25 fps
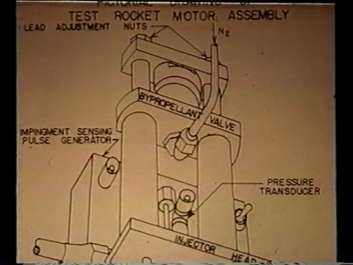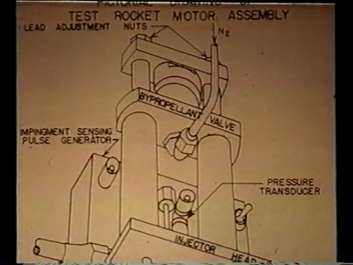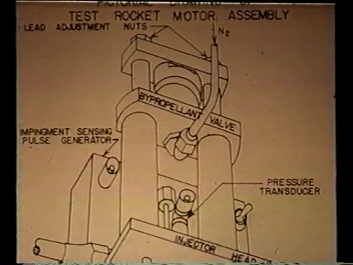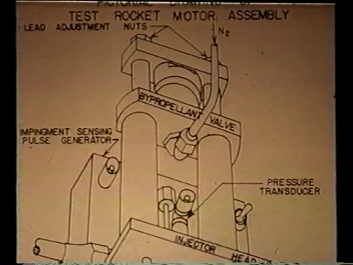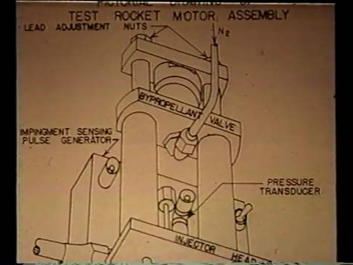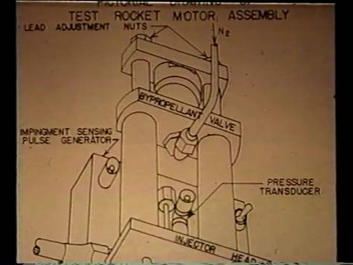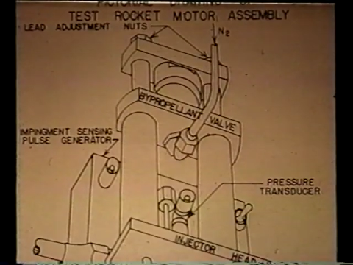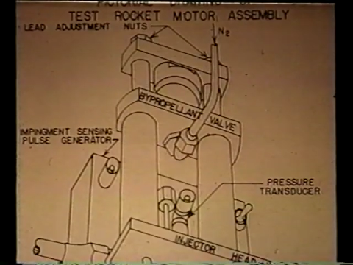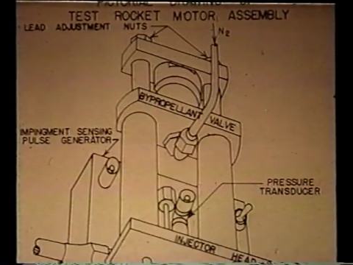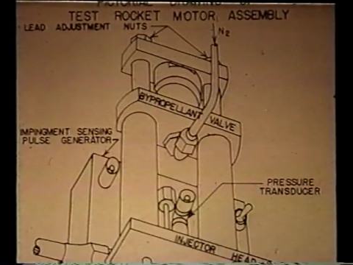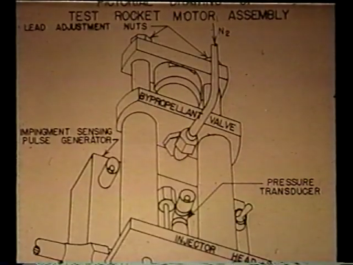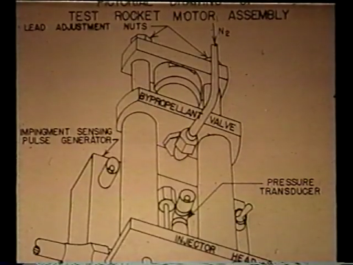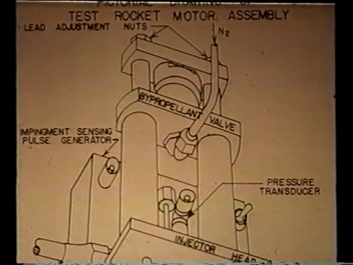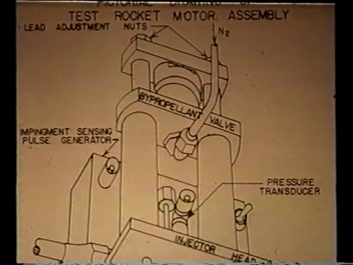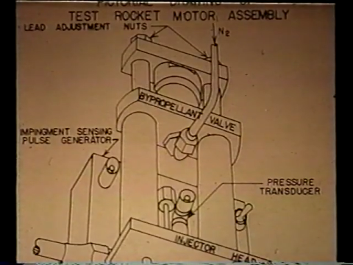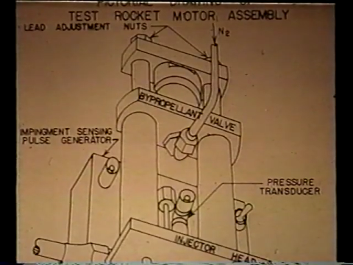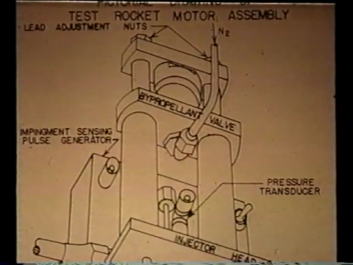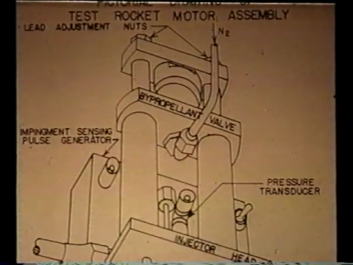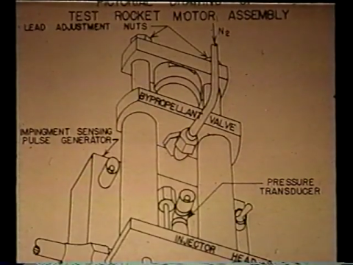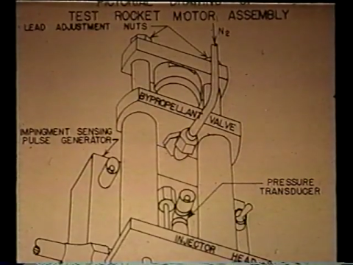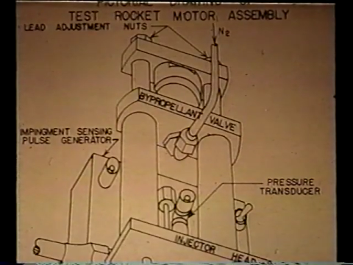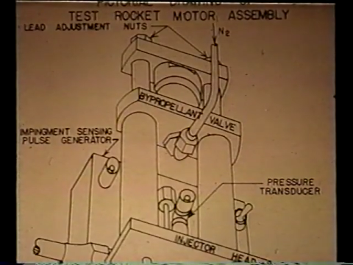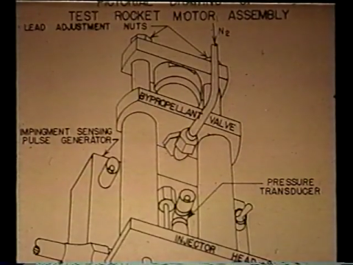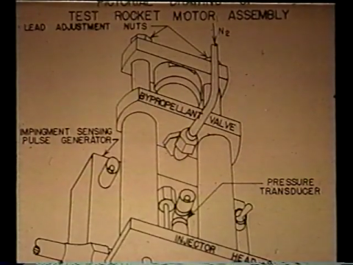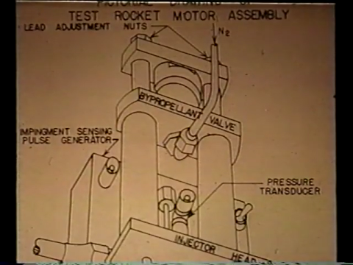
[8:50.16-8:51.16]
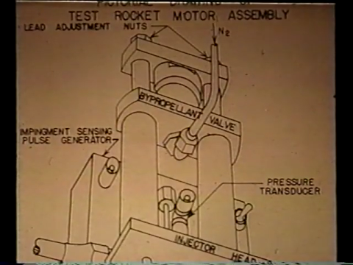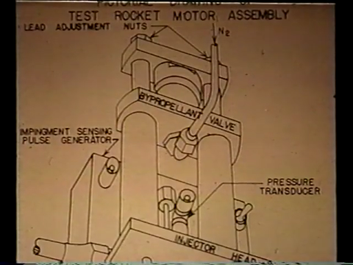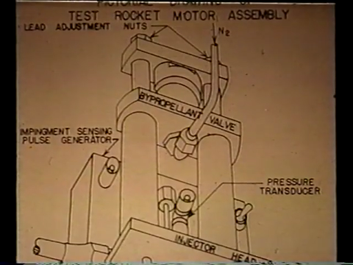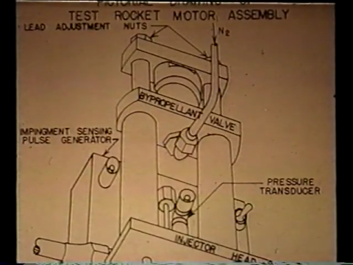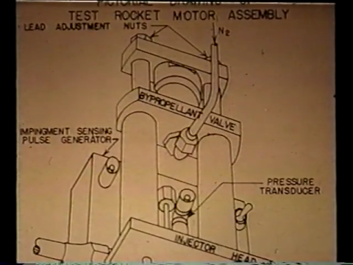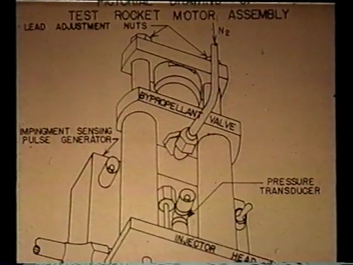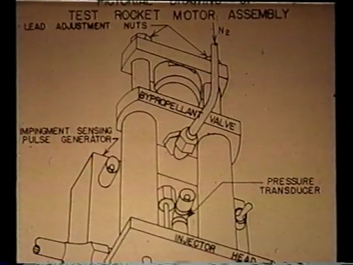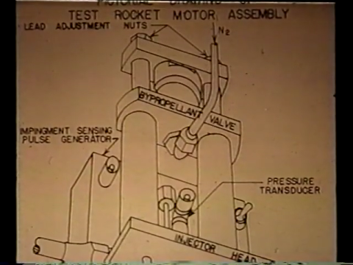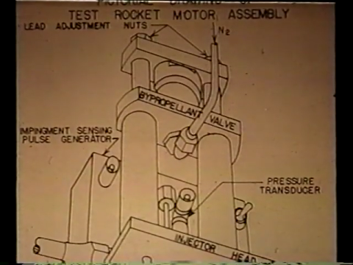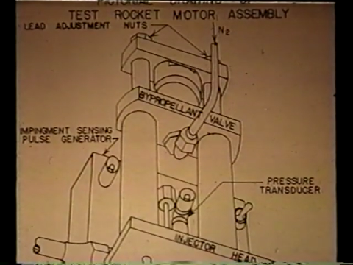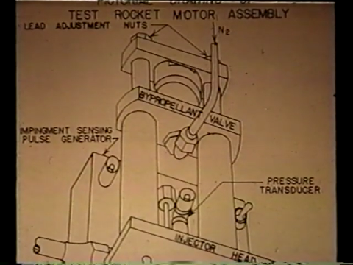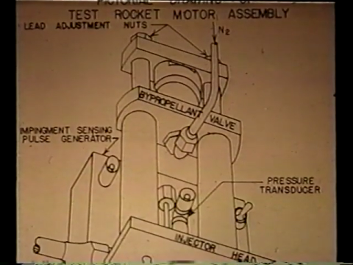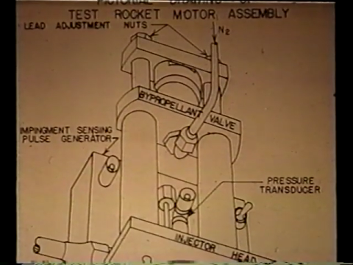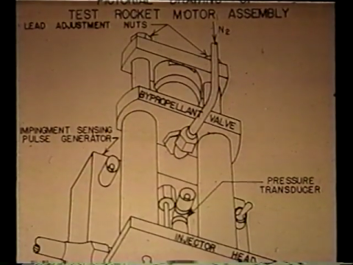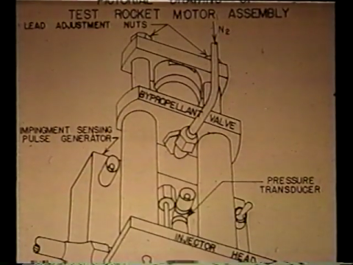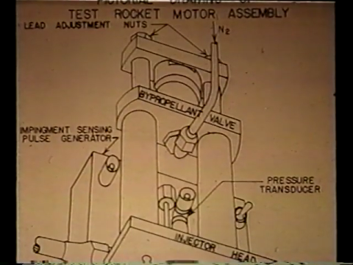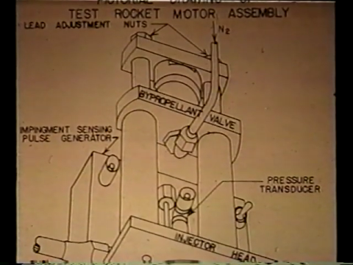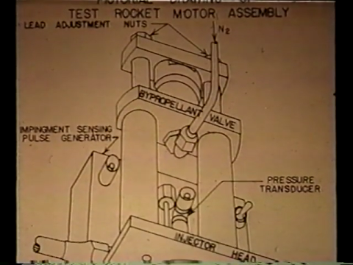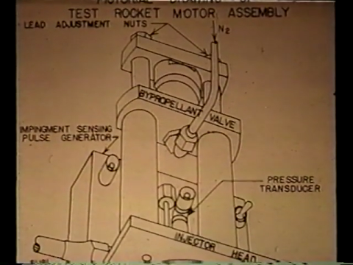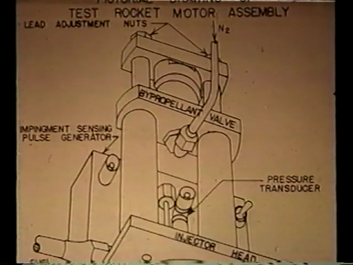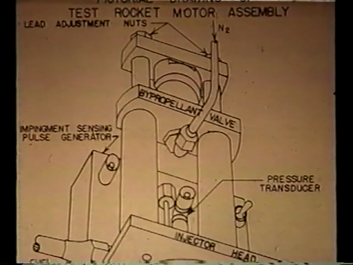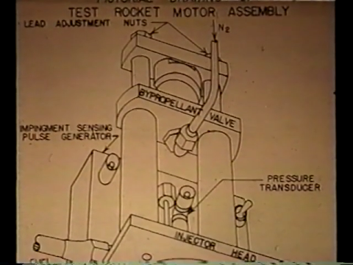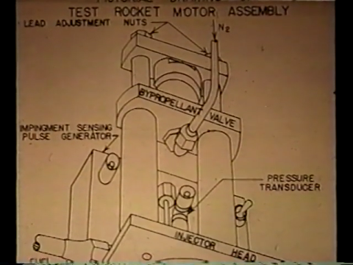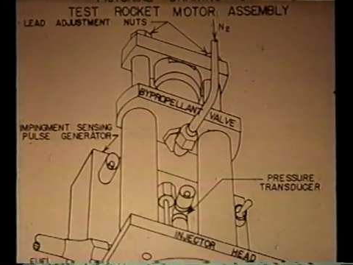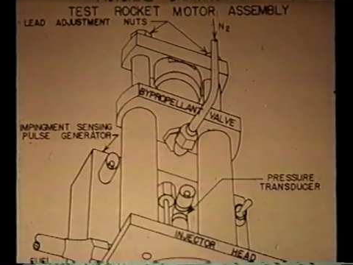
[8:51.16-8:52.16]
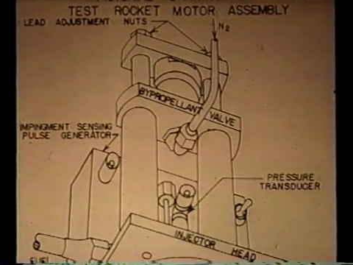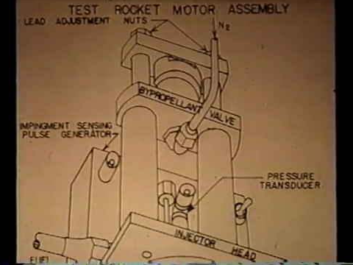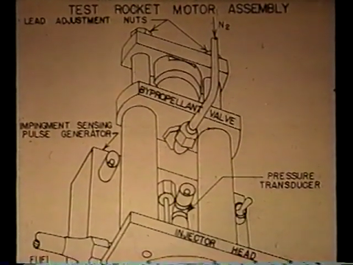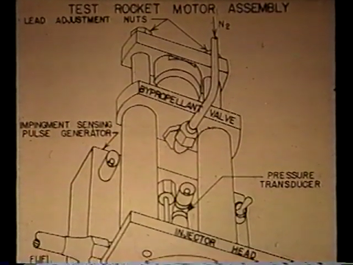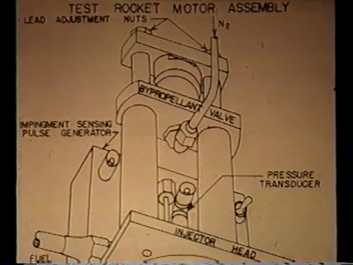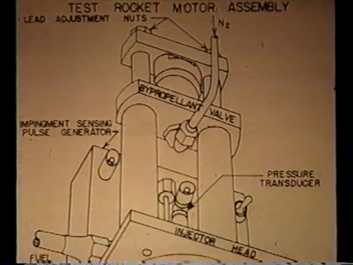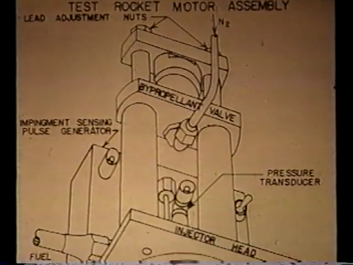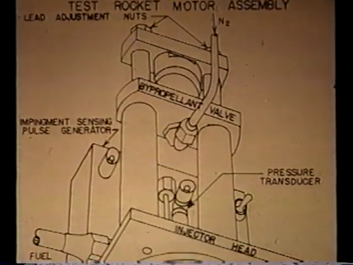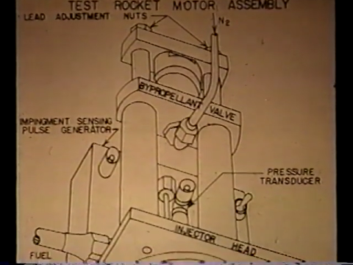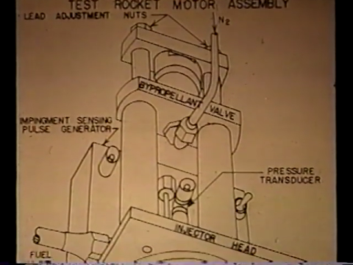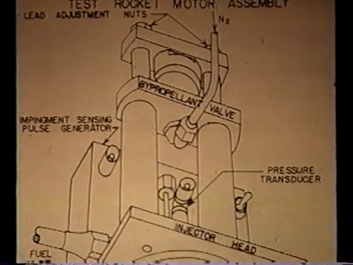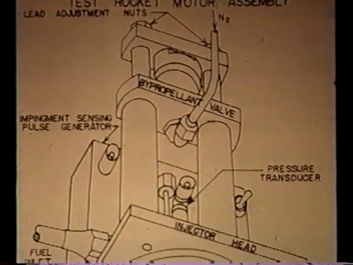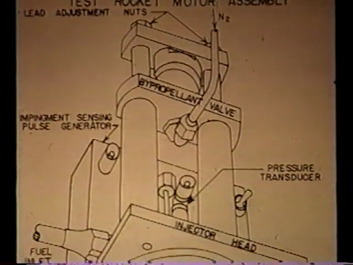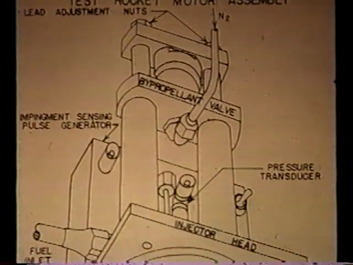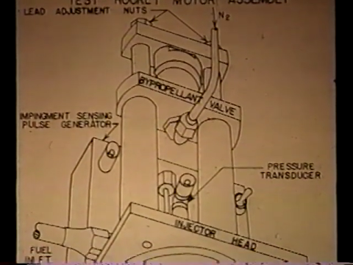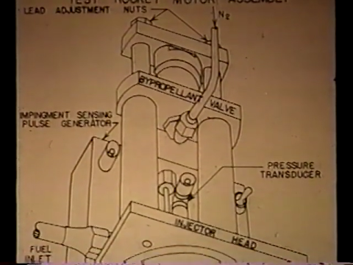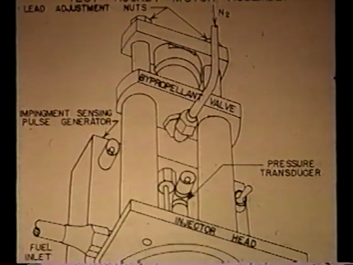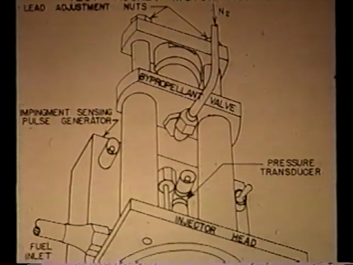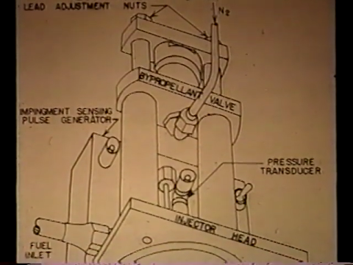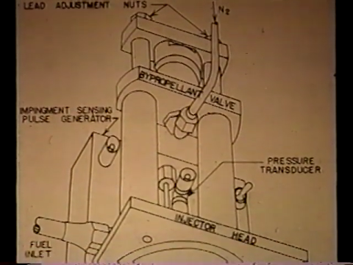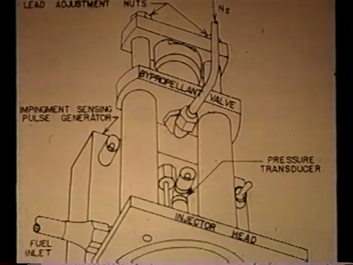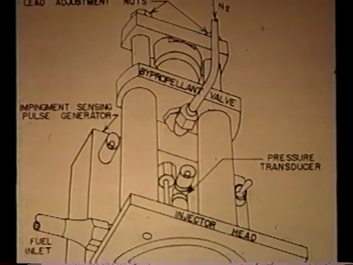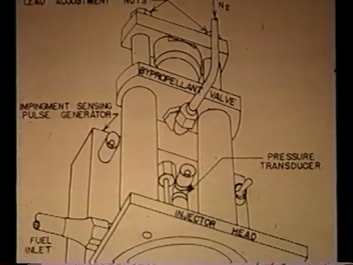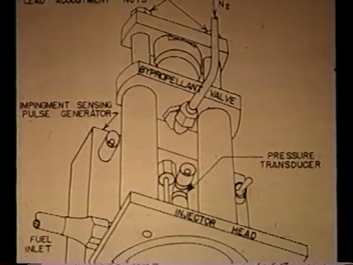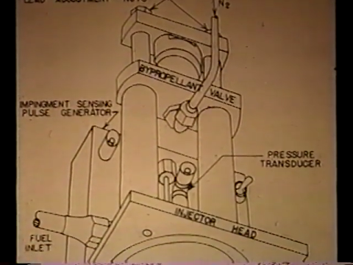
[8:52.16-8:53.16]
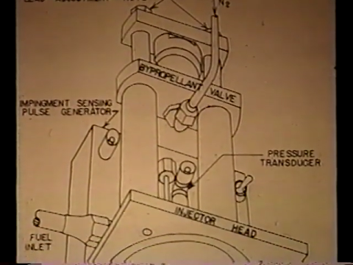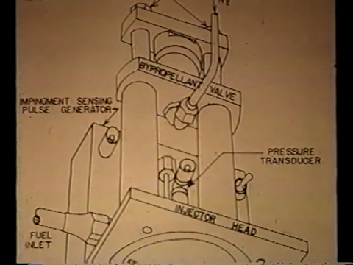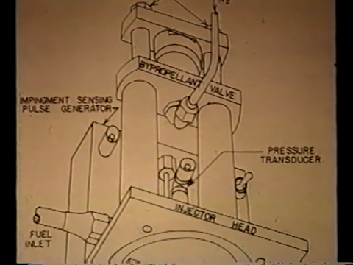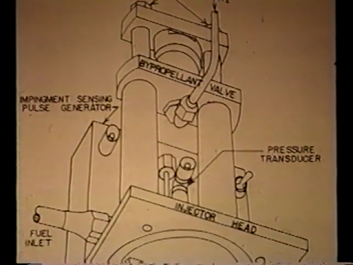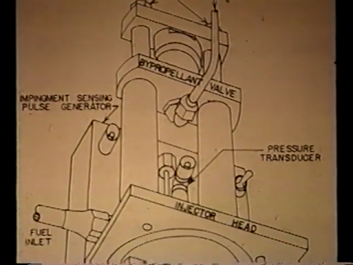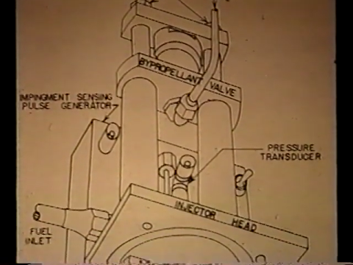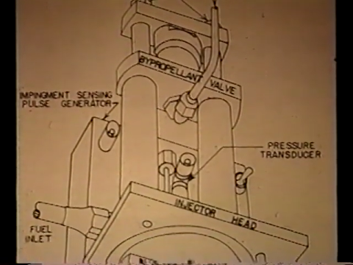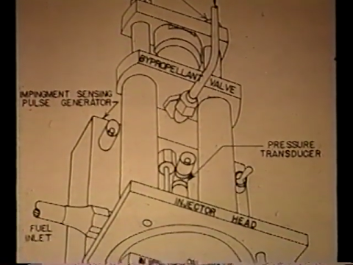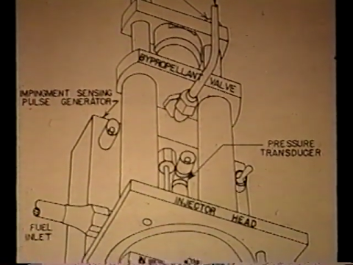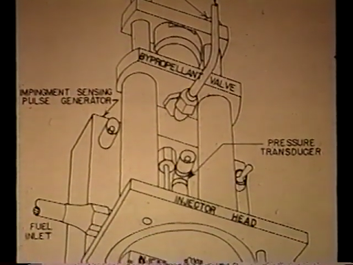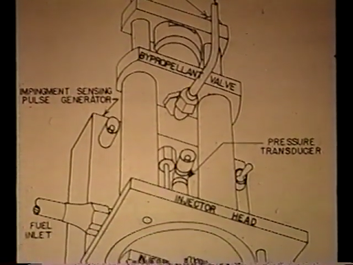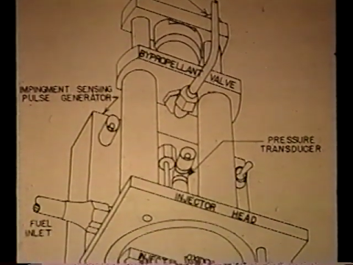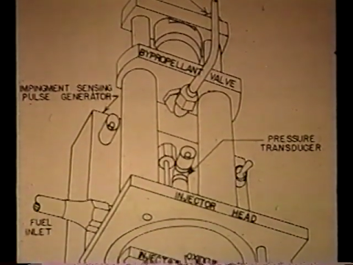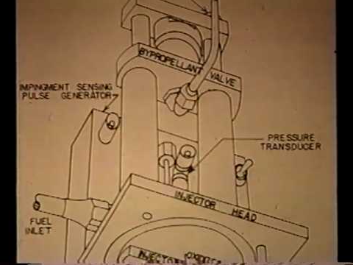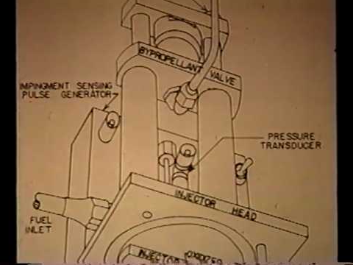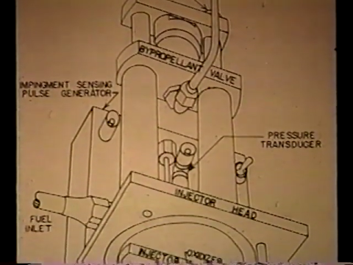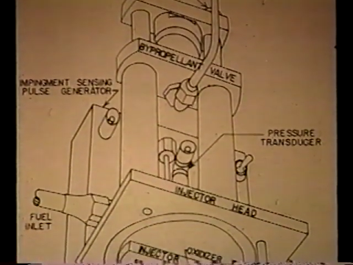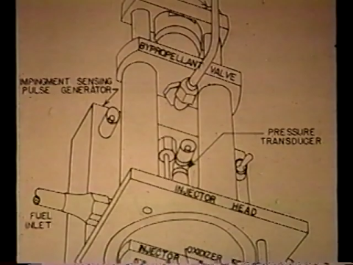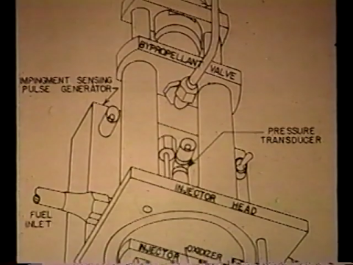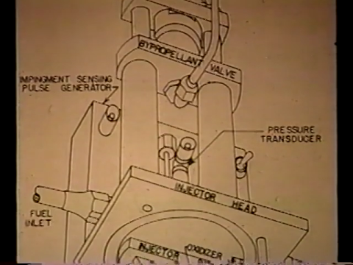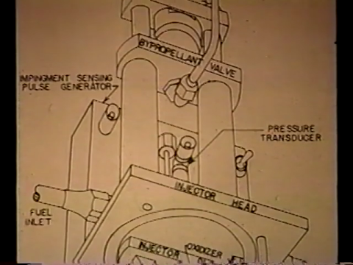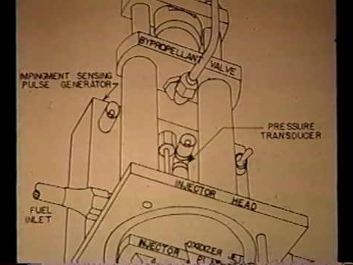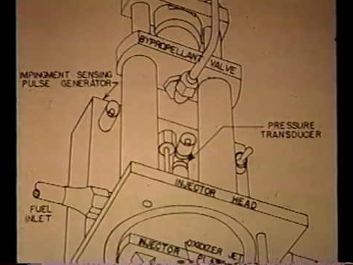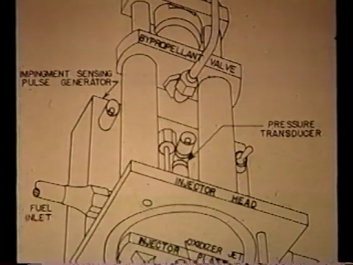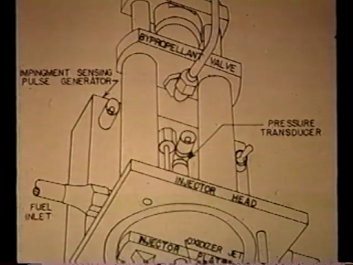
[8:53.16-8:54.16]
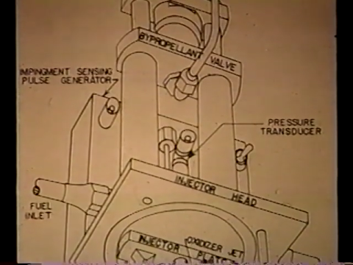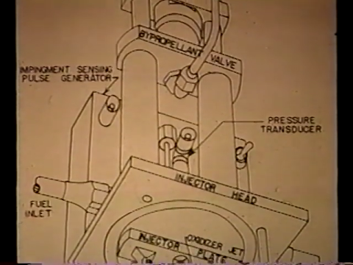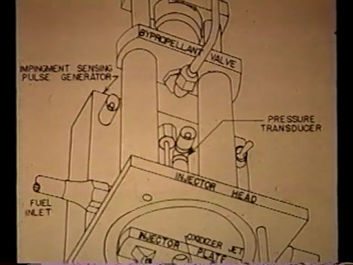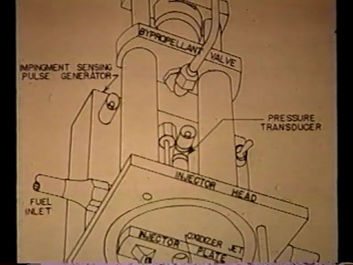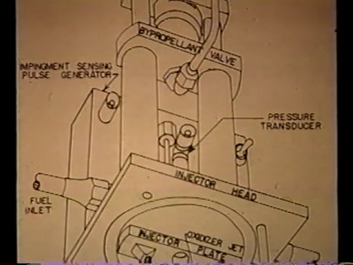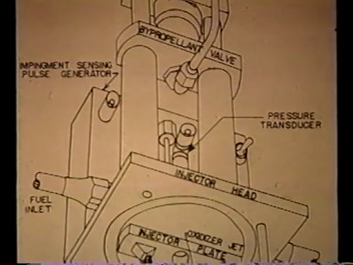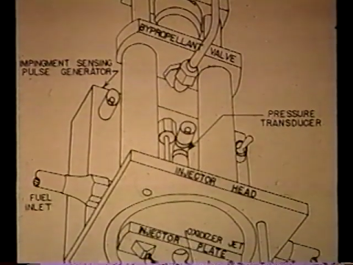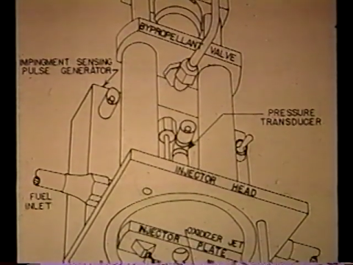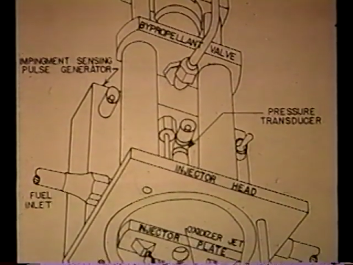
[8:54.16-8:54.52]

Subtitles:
(no speaker visible)